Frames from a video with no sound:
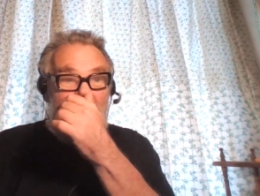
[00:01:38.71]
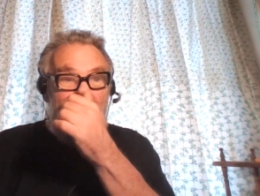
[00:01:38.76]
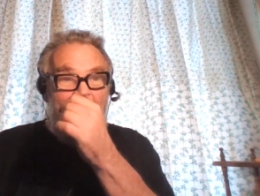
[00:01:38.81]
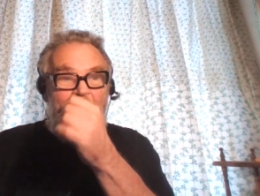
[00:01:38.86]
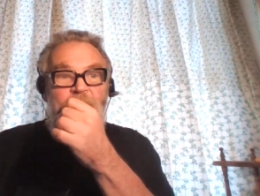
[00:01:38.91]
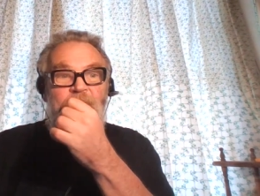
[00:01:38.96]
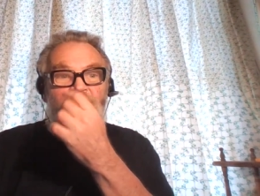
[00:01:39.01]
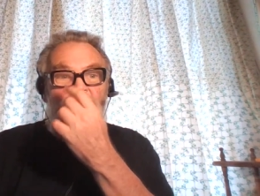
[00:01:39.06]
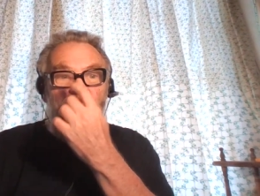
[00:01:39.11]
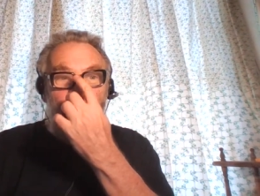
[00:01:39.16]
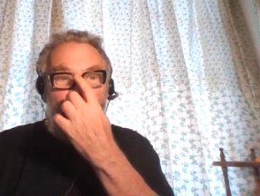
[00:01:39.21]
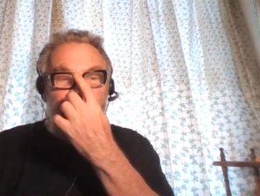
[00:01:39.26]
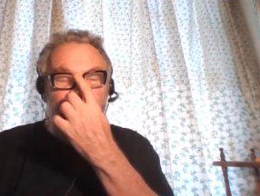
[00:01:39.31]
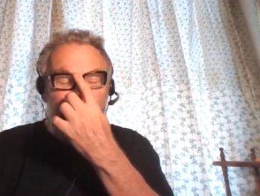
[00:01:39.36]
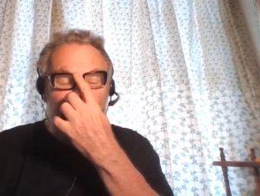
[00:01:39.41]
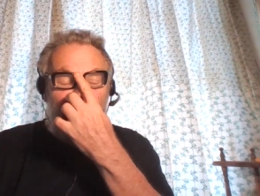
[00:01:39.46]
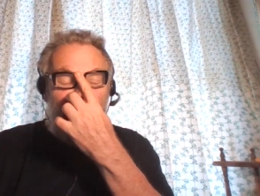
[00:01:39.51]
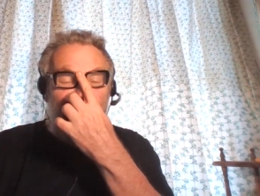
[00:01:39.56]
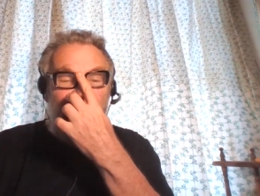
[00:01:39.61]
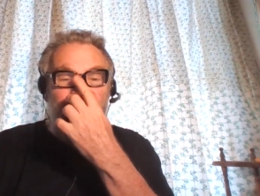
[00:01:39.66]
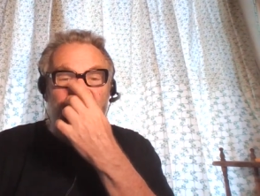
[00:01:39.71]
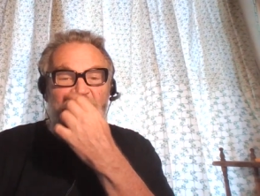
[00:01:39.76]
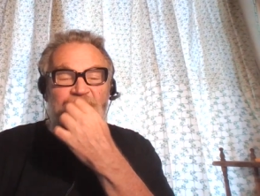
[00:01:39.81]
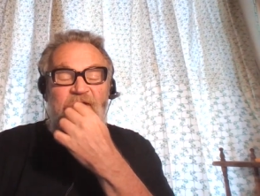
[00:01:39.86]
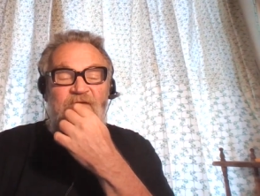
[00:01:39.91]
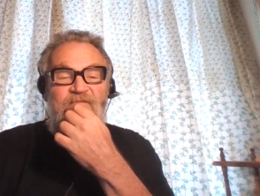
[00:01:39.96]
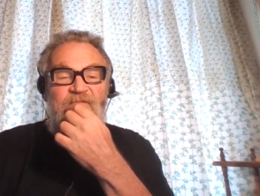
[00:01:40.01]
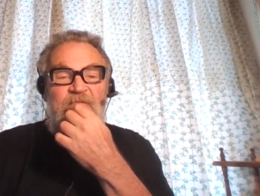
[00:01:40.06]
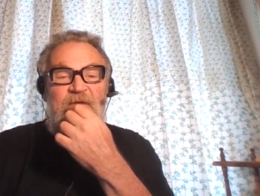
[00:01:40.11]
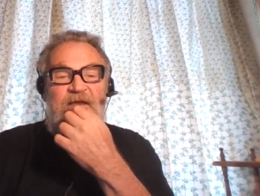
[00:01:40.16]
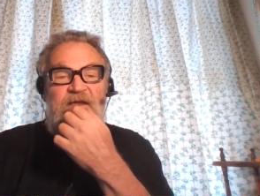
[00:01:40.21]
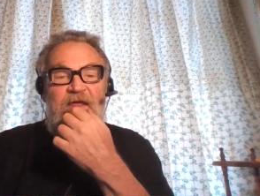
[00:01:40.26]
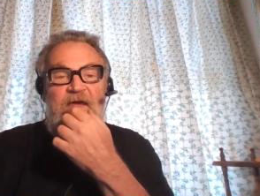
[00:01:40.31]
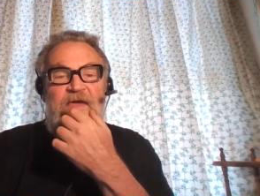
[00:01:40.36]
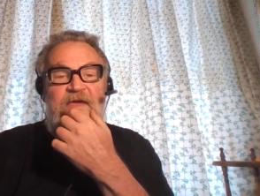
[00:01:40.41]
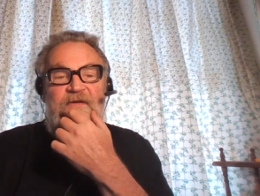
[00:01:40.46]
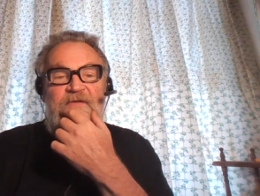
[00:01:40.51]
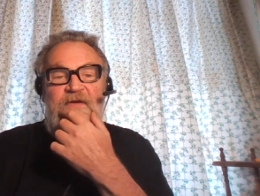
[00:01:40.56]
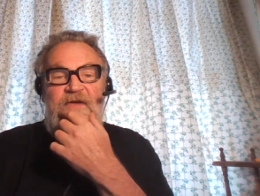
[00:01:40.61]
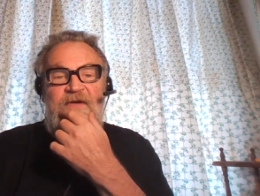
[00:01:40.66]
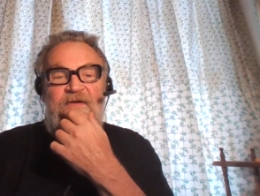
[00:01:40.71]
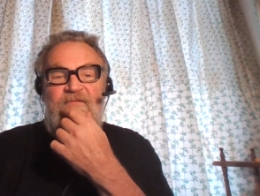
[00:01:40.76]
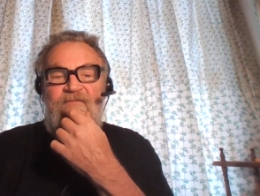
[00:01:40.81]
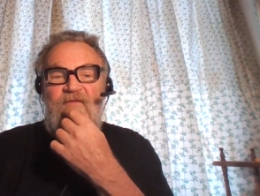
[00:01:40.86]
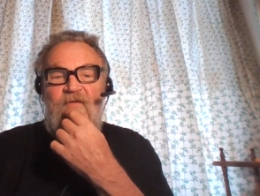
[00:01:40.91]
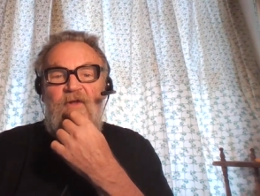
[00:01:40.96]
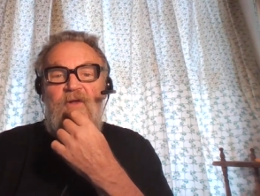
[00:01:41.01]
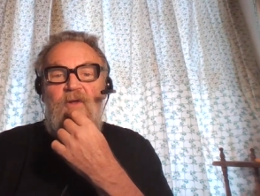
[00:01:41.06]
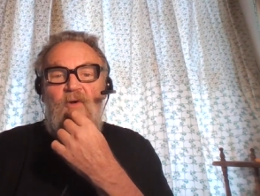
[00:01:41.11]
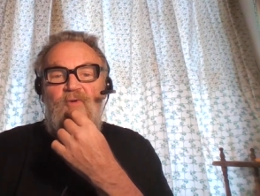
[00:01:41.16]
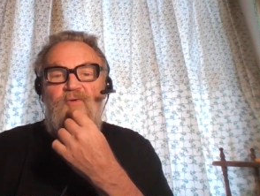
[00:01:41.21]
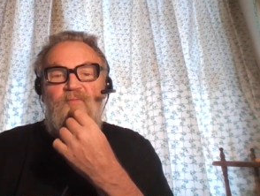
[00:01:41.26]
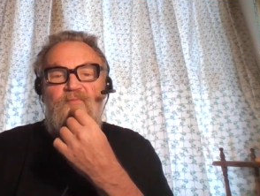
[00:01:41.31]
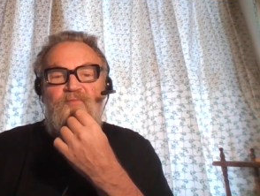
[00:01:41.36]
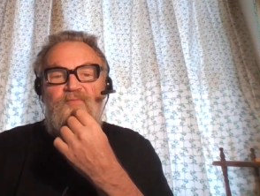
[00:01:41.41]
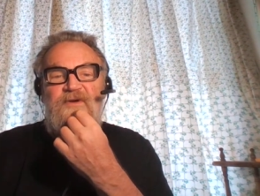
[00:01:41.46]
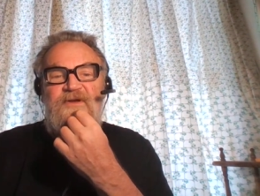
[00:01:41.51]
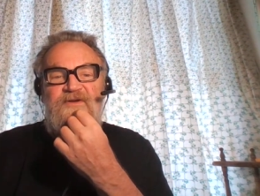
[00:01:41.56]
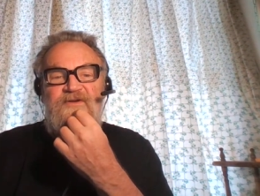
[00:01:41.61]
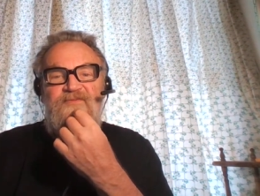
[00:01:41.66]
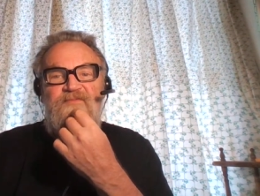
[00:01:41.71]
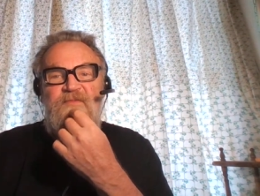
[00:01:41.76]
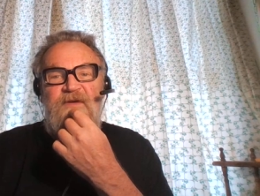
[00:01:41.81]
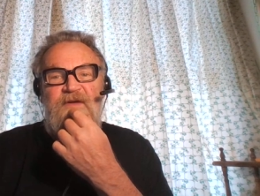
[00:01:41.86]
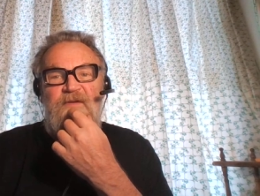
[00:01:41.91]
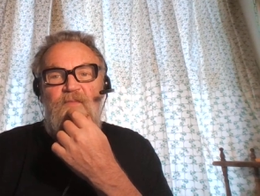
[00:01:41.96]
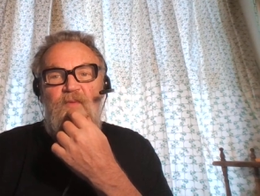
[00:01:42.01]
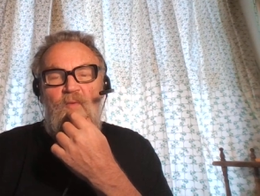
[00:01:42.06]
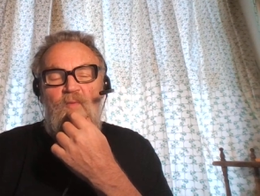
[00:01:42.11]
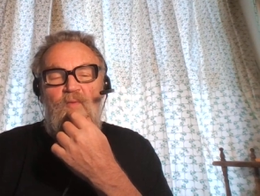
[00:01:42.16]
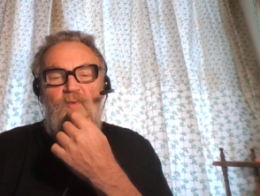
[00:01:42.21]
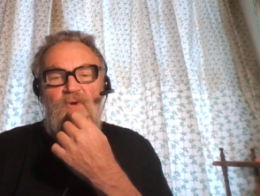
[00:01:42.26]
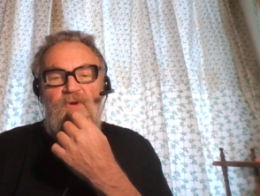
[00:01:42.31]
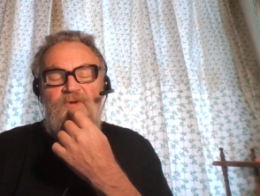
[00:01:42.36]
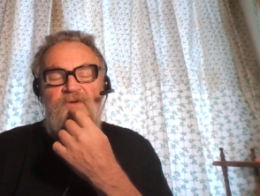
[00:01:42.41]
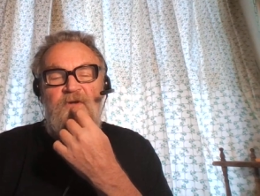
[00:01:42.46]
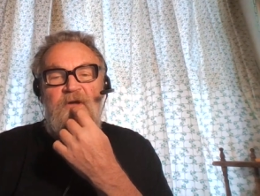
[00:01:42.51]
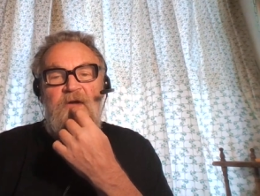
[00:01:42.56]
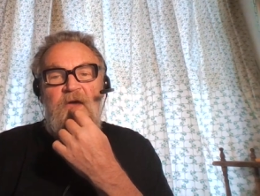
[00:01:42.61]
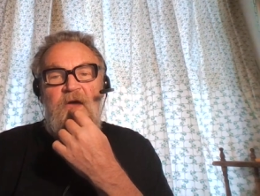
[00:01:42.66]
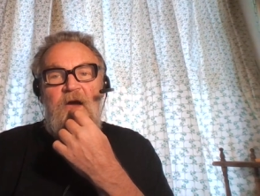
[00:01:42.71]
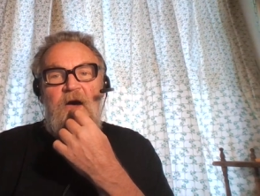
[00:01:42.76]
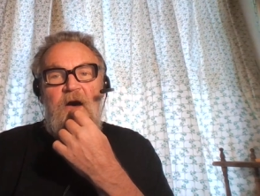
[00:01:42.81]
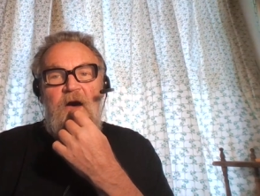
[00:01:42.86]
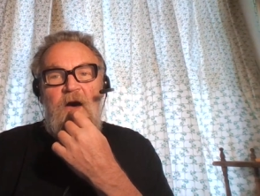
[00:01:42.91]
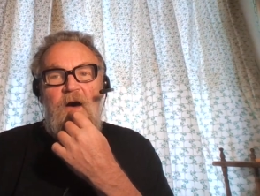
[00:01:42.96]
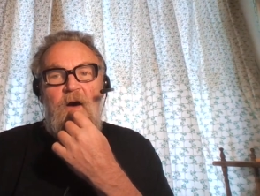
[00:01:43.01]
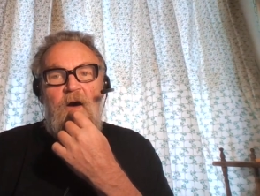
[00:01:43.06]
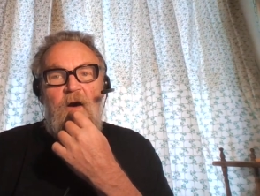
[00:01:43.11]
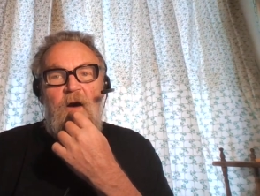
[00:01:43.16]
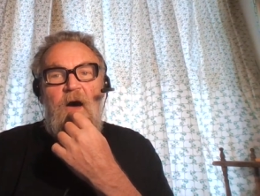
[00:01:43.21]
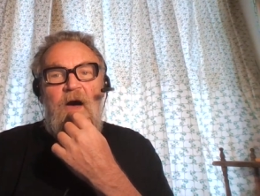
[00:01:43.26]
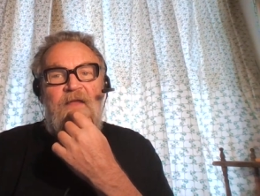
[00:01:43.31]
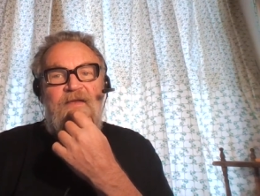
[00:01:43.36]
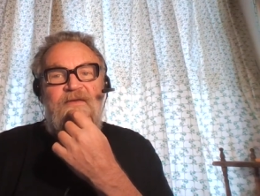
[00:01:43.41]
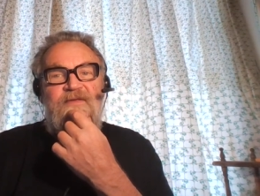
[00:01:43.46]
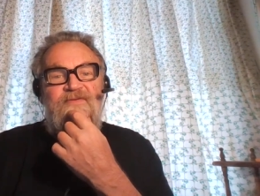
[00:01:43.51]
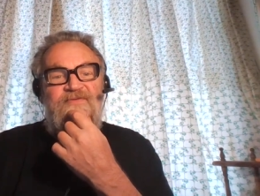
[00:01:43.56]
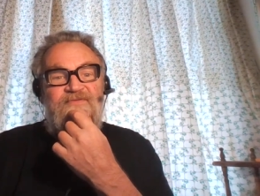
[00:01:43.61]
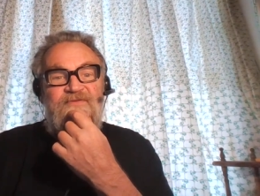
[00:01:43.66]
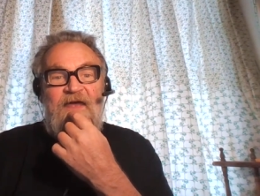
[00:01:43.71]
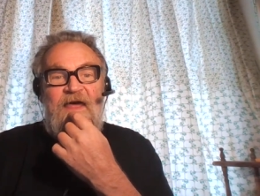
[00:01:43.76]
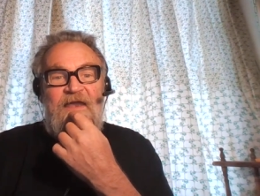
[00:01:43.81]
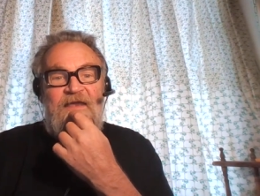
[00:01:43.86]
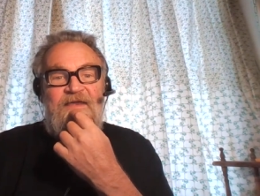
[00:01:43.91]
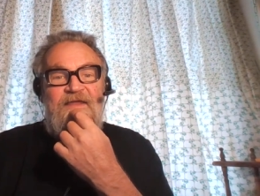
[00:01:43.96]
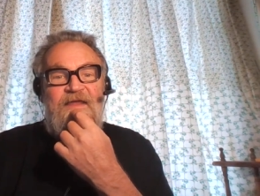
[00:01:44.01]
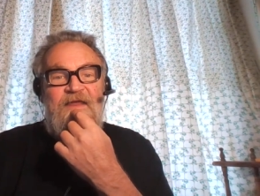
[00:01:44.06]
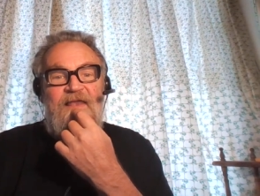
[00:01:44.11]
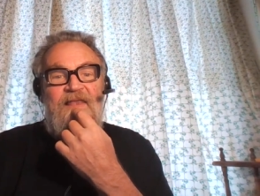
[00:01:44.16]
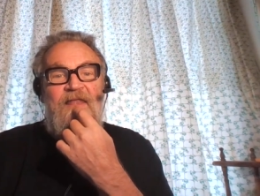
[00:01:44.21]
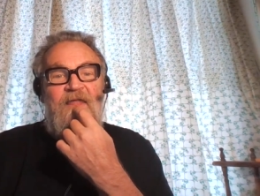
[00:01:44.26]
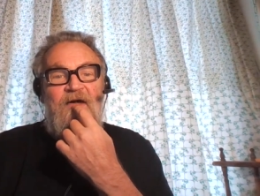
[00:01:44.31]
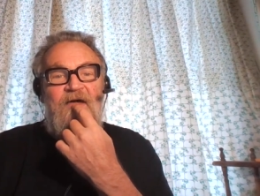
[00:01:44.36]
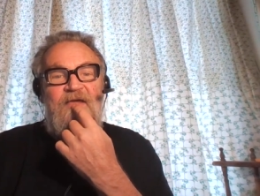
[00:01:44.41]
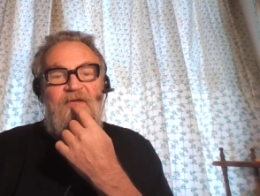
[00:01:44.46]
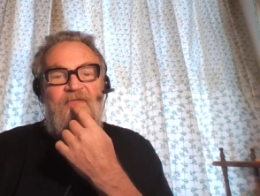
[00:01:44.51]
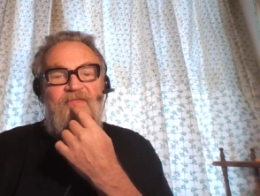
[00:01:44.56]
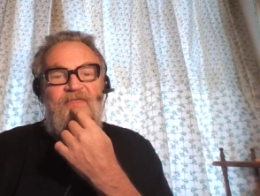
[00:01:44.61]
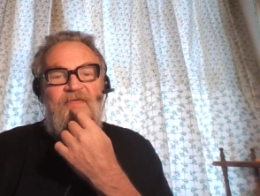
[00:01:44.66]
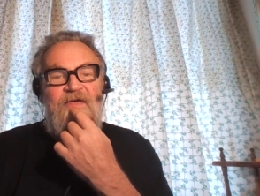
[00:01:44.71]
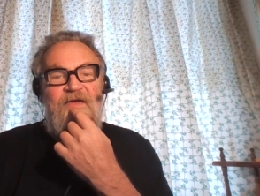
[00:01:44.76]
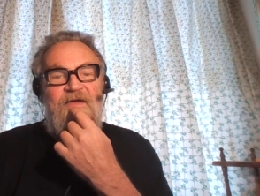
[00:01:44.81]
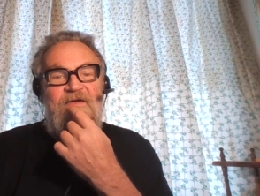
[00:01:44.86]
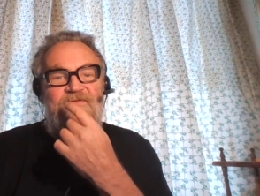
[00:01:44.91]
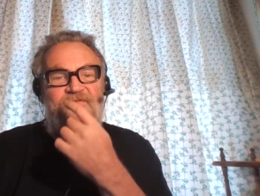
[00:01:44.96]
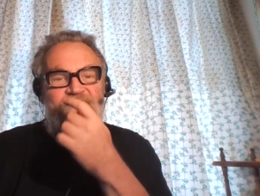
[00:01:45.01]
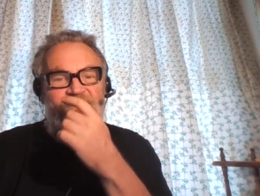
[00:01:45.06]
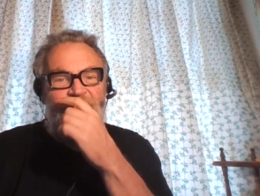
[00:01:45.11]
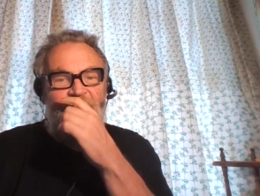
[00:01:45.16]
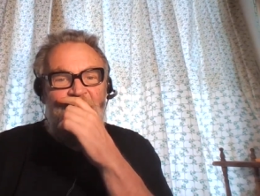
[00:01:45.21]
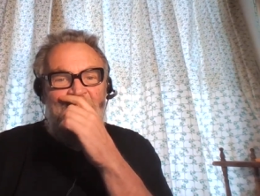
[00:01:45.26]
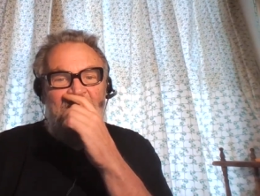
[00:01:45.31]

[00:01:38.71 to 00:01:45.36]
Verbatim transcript: I'm not sure if if many, if a lot of British people would uh, understand it like this.